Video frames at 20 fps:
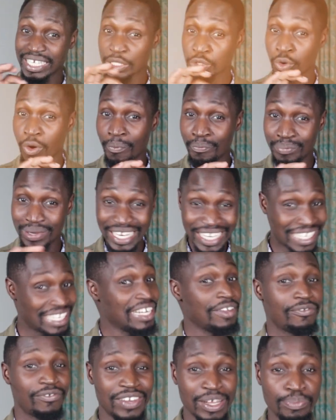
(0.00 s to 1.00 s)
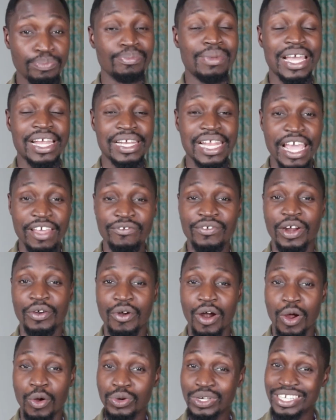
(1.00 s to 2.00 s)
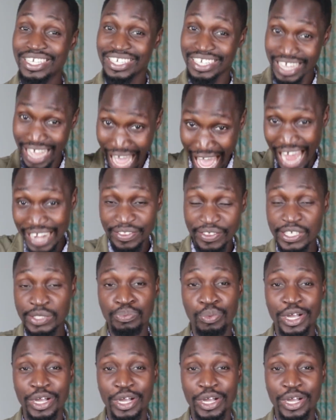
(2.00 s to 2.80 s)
has completely flipped my life around at this